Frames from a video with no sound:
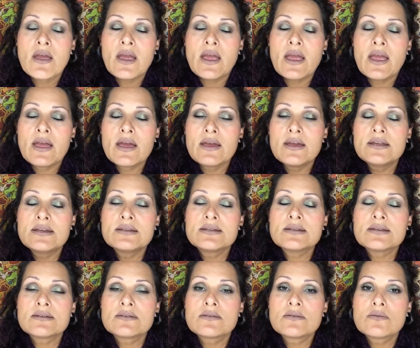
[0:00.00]
And
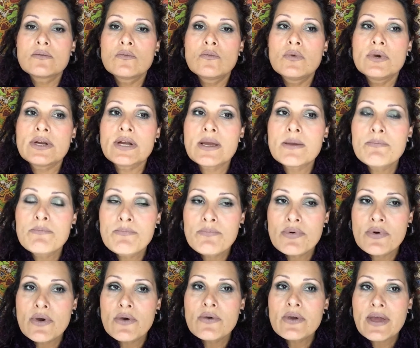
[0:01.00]
when I
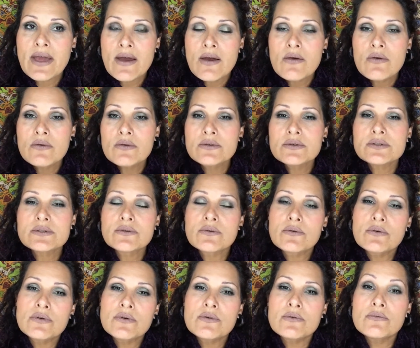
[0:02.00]
broke out,
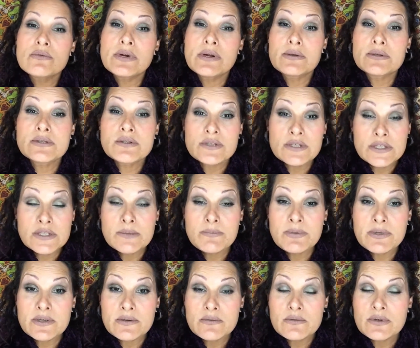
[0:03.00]
or when I started to
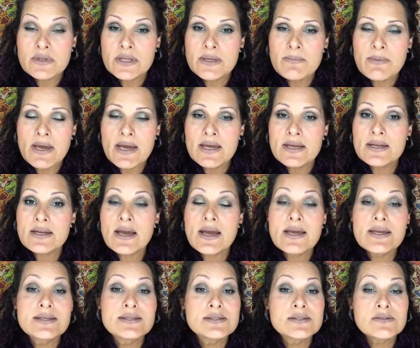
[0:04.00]
peel really bad,
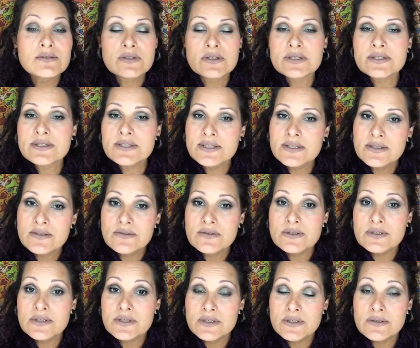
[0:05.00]
I still continued
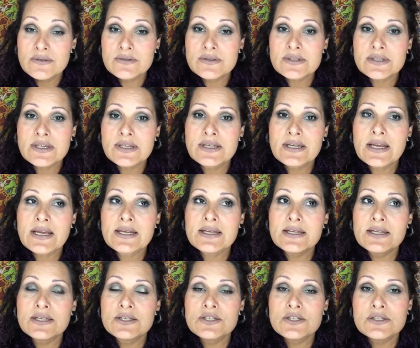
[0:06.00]
to use it, and
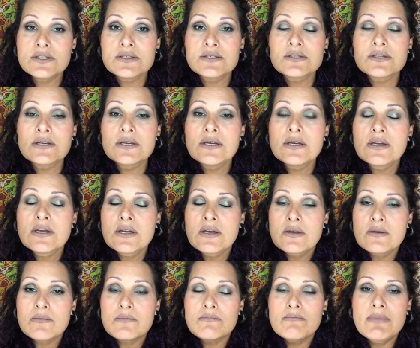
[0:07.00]
it just
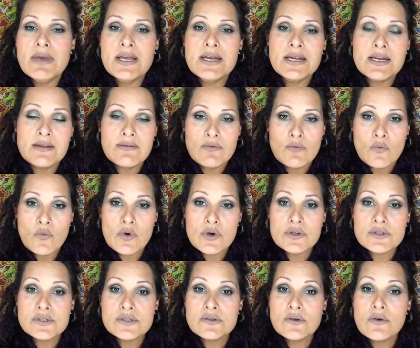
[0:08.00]
made it even
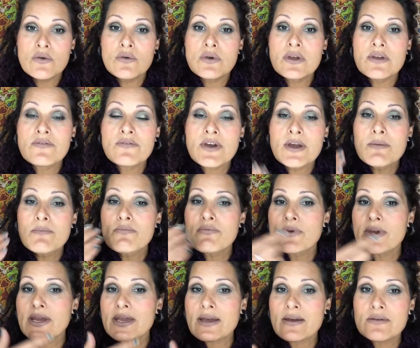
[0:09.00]
worse. So if I
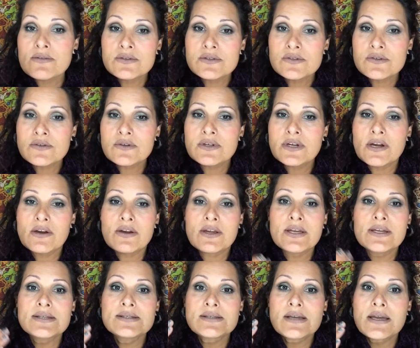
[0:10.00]
break out in certain
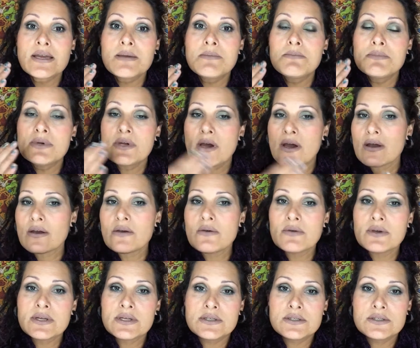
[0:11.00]
areas, I am not
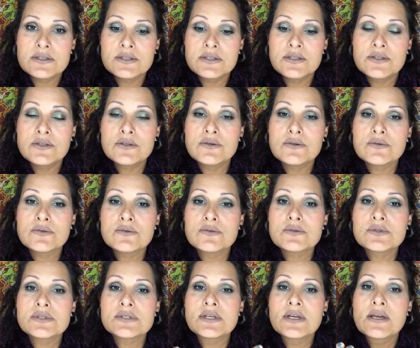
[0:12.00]
going to
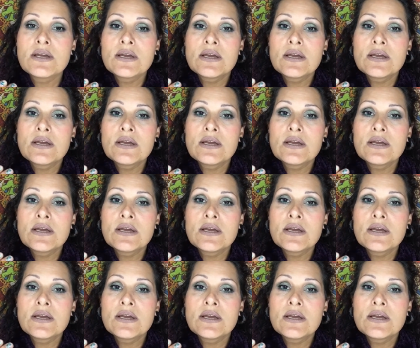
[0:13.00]
use